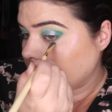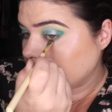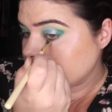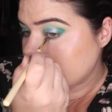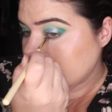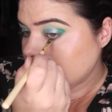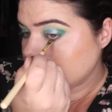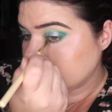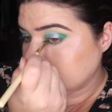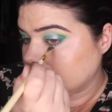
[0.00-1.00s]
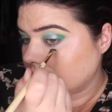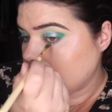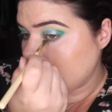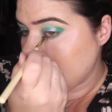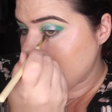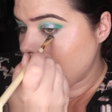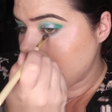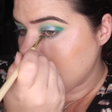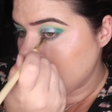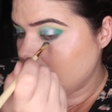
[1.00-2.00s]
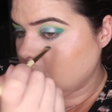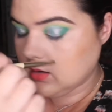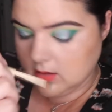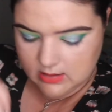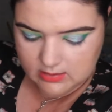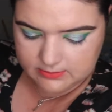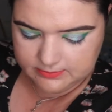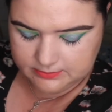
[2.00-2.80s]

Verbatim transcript: they're slightly different. Uh,